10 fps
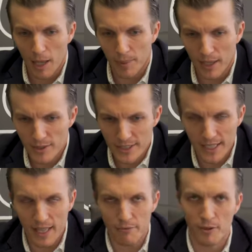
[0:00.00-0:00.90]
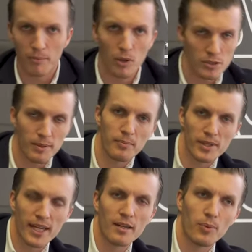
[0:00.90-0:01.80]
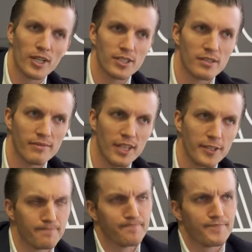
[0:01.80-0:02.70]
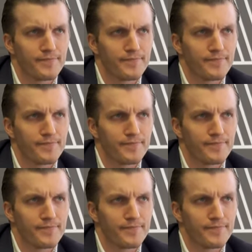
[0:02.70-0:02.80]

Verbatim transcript: But I would say that for most people that end up watching this video,